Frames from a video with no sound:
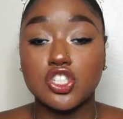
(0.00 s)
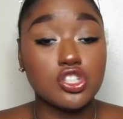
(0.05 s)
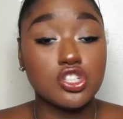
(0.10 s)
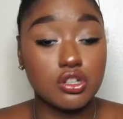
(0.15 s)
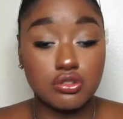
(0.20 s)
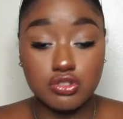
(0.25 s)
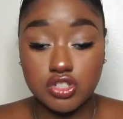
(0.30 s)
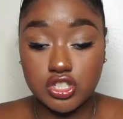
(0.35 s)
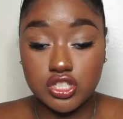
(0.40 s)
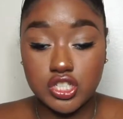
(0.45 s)
you know
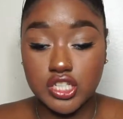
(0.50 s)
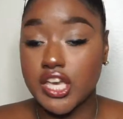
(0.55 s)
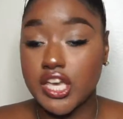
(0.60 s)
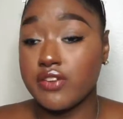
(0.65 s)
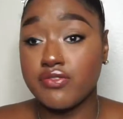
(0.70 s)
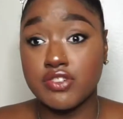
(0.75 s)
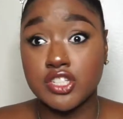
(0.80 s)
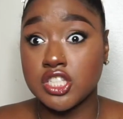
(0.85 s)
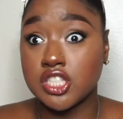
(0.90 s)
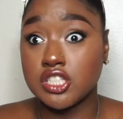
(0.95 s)
just
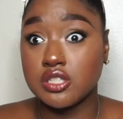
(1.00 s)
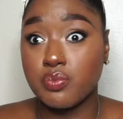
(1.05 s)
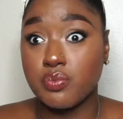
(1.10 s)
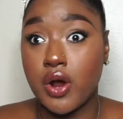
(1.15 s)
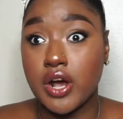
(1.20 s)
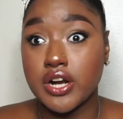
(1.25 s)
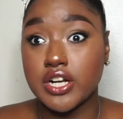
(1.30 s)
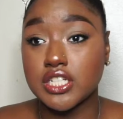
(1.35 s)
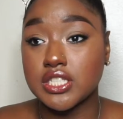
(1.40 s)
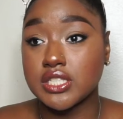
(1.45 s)
gave us these
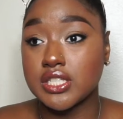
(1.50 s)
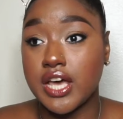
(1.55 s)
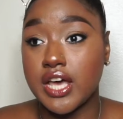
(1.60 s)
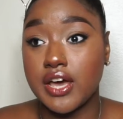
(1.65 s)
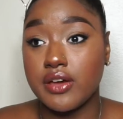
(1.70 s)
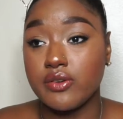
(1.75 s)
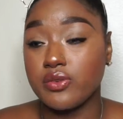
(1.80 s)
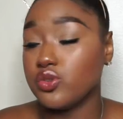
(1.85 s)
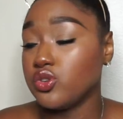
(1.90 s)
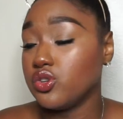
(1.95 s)
products
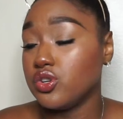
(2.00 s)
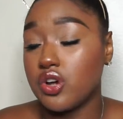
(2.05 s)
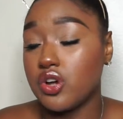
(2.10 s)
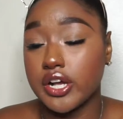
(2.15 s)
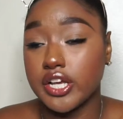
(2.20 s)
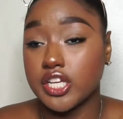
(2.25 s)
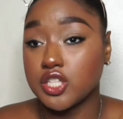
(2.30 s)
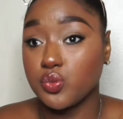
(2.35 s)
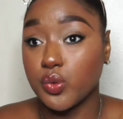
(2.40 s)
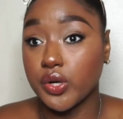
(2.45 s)
that you know
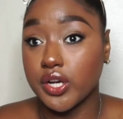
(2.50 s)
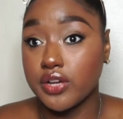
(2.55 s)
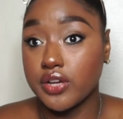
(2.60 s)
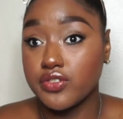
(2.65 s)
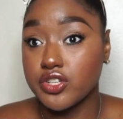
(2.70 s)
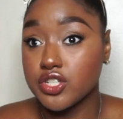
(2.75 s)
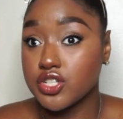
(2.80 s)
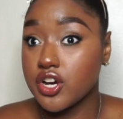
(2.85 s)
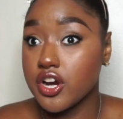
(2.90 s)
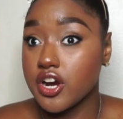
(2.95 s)
i guess were
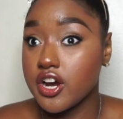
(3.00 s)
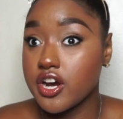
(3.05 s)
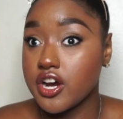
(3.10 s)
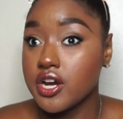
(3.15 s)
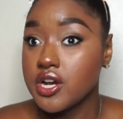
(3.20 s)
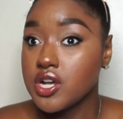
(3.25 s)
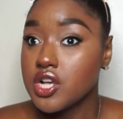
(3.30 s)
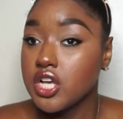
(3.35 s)
given to her